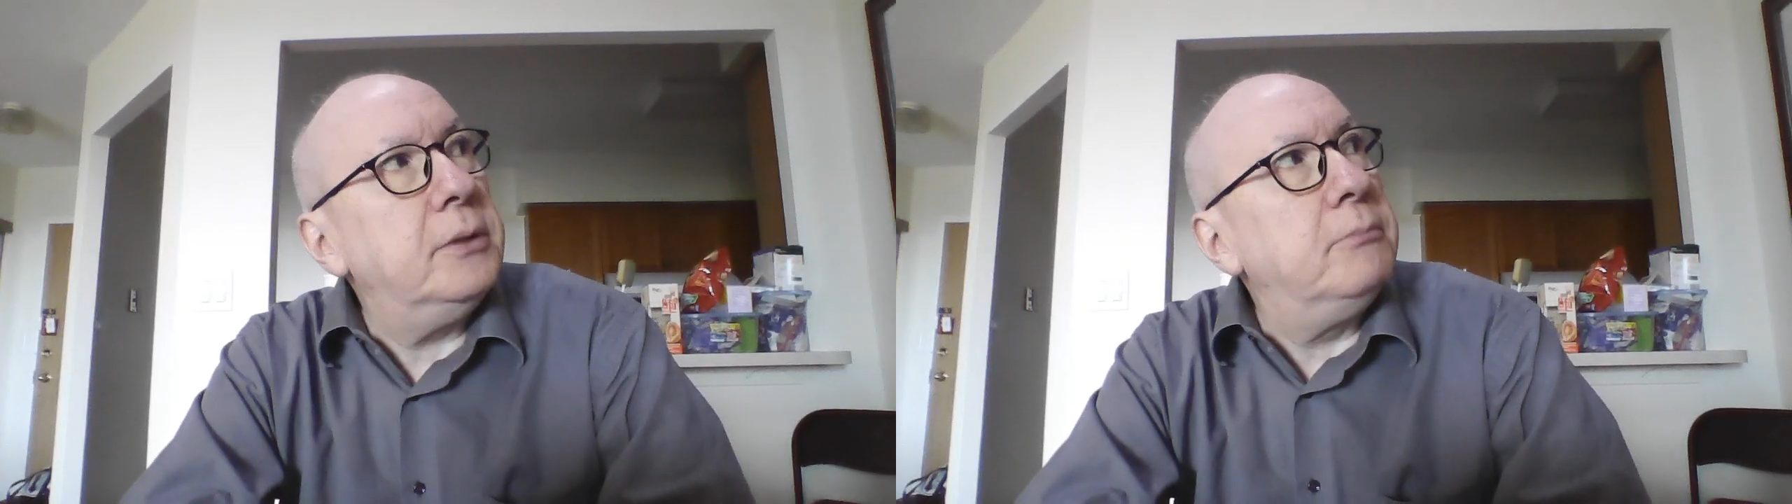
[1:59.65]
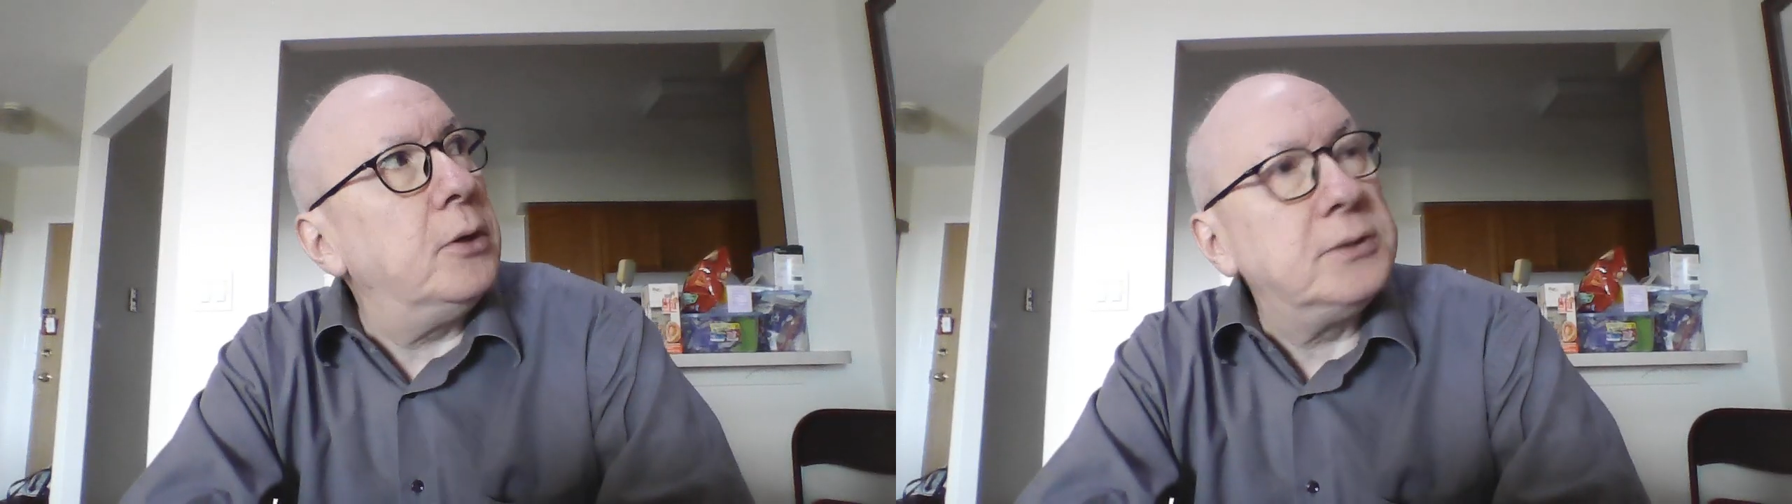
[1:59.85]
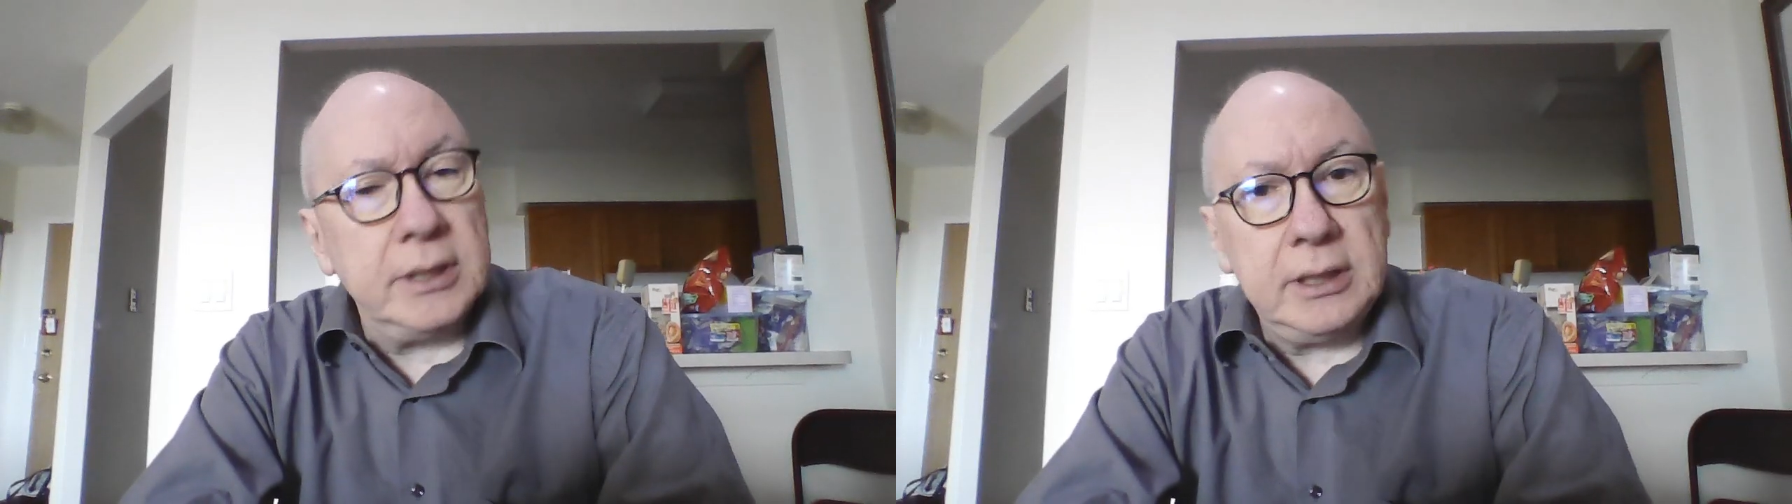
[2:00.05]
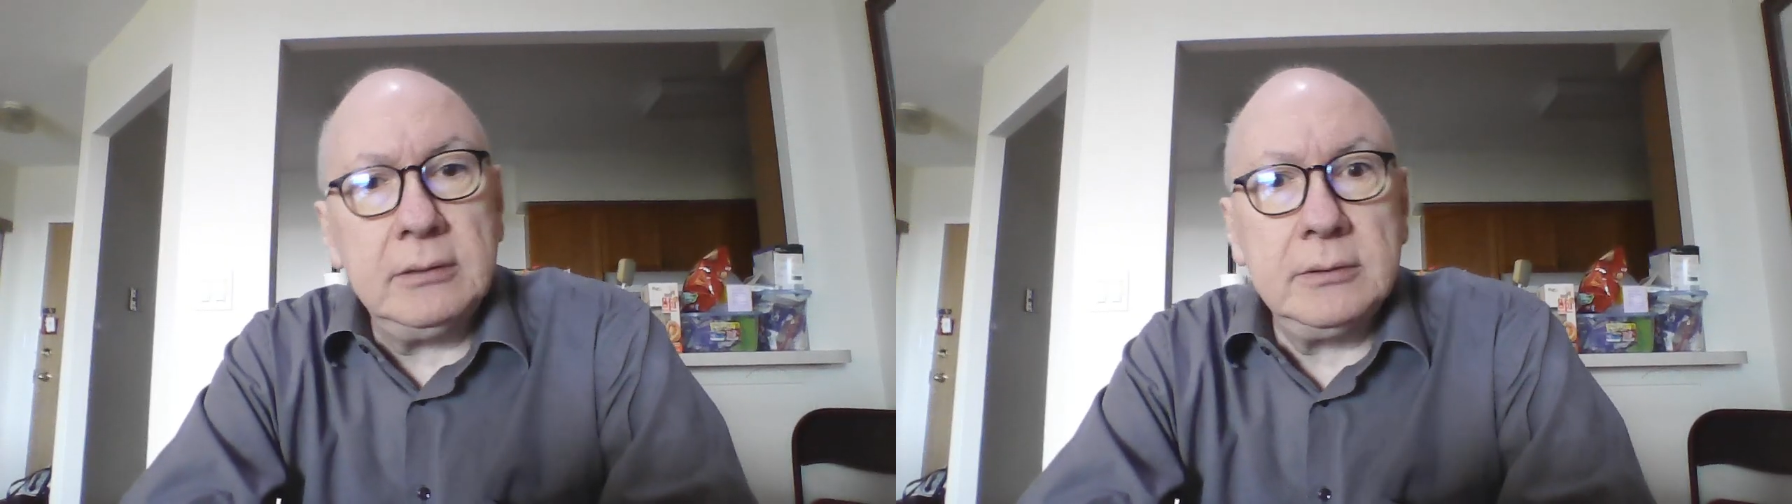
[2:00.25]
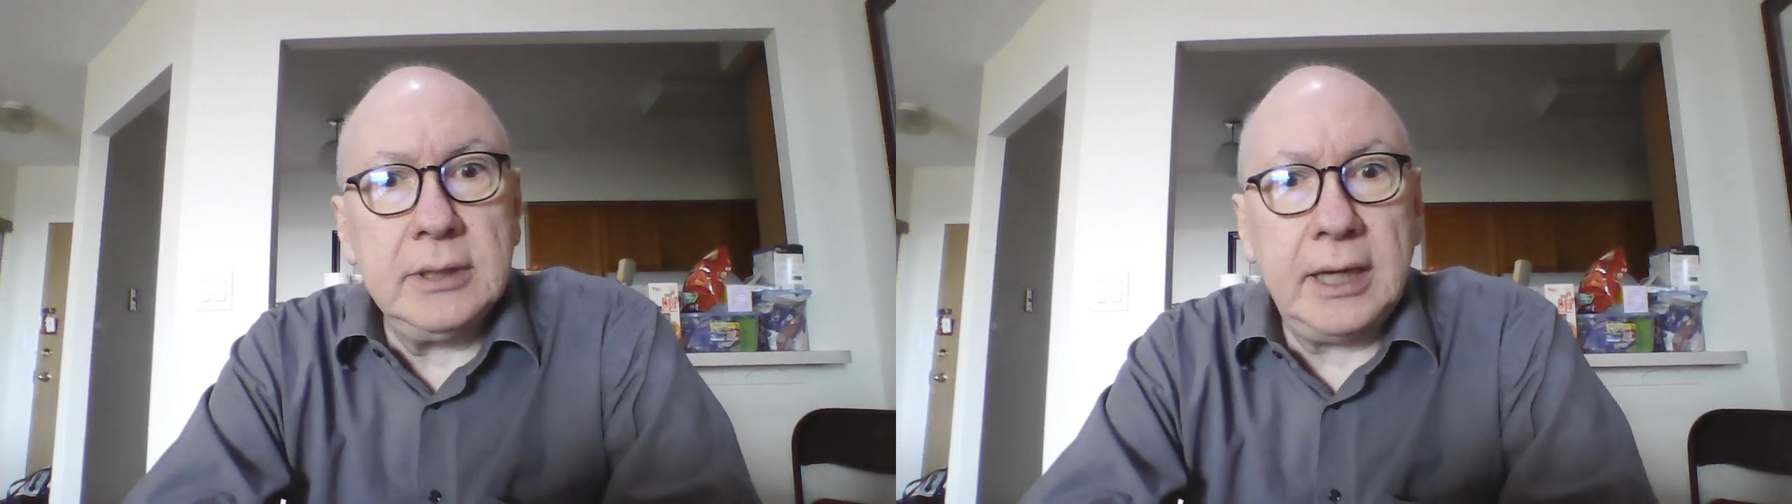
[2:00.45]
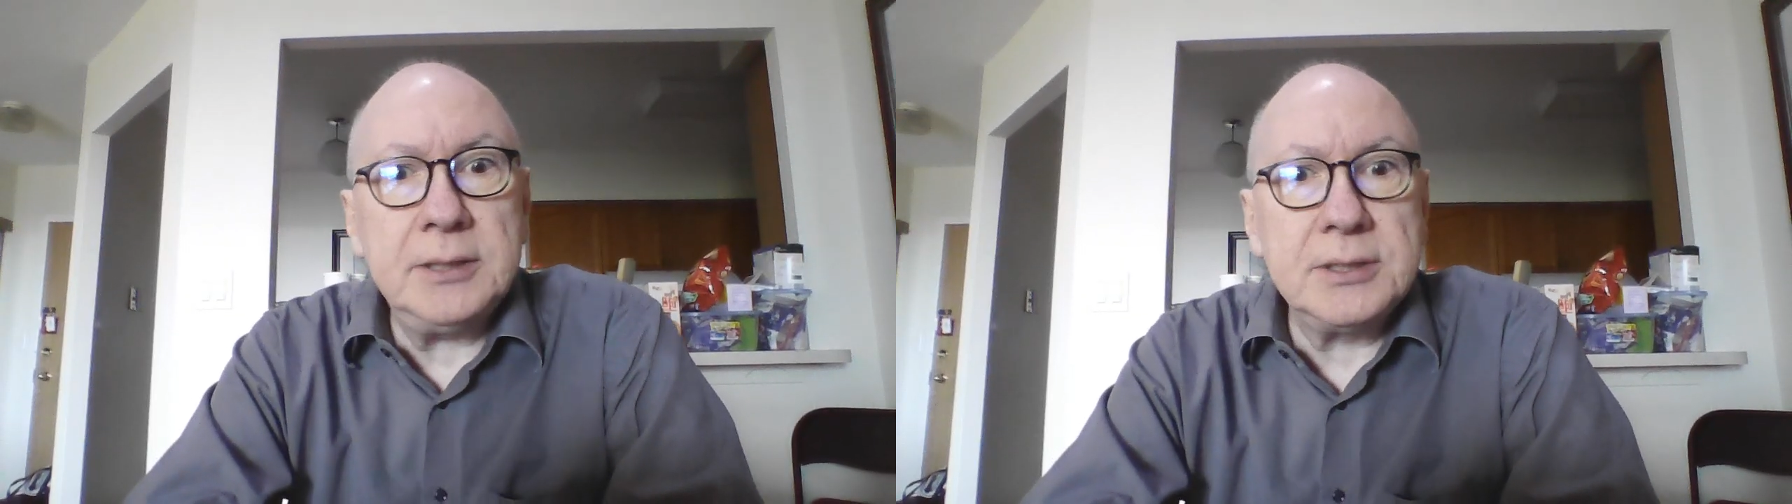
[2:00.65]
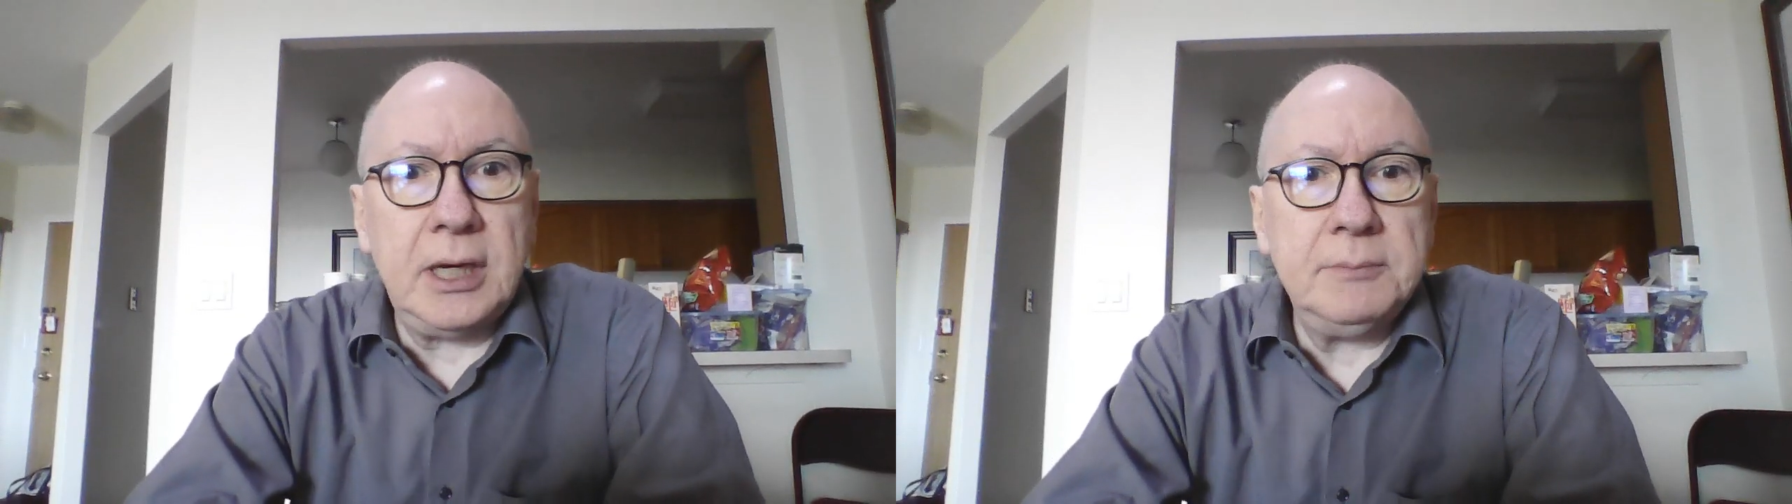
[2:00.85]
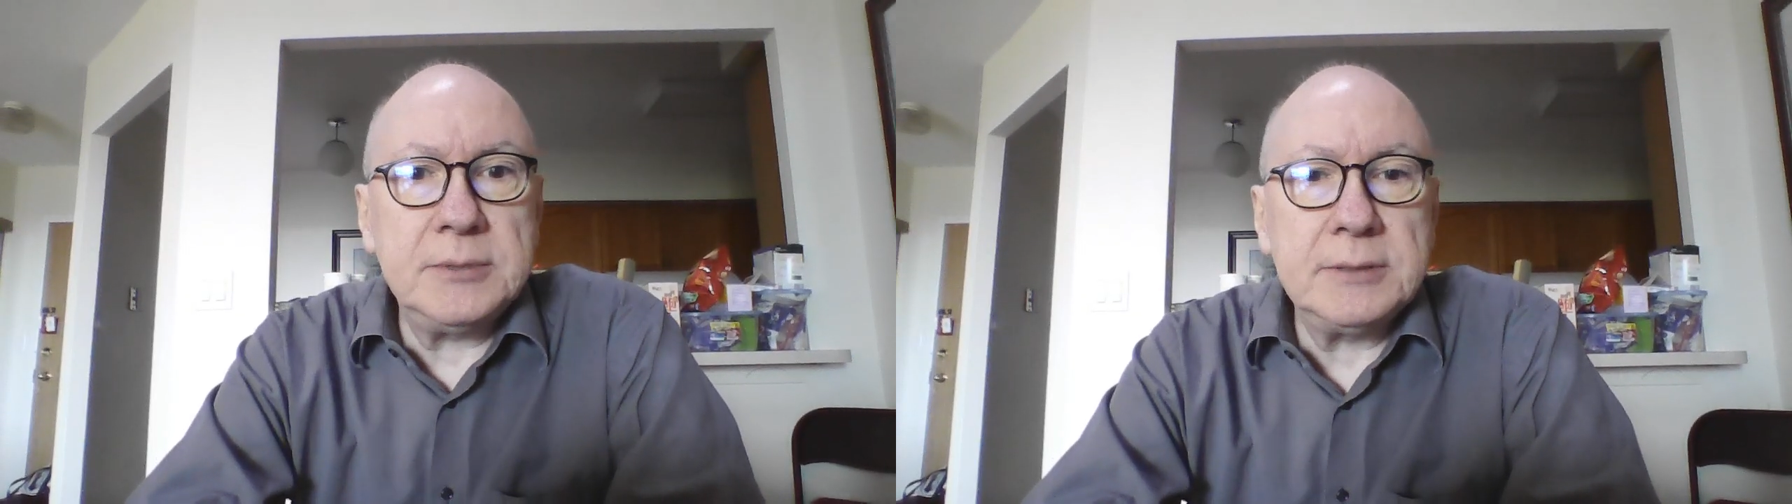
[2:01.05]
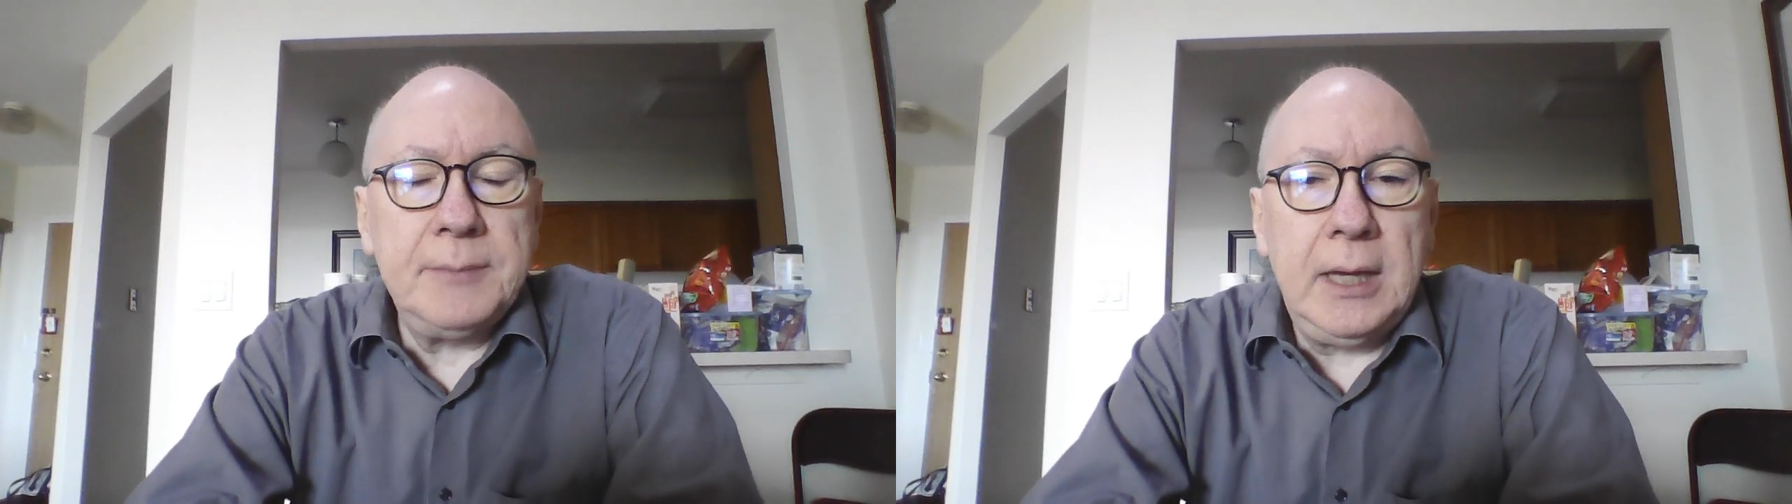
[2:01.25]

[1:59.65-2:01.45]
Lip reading: mostly landscapes,